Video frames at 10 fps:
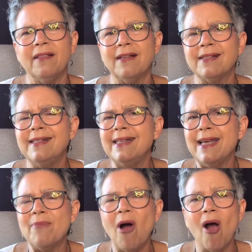this
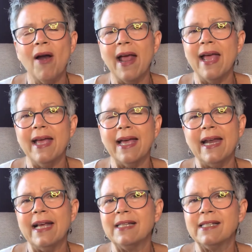deep heart
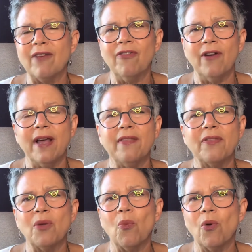aching suffering
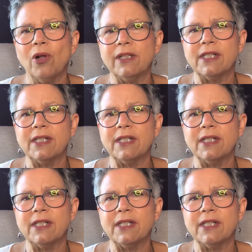that the world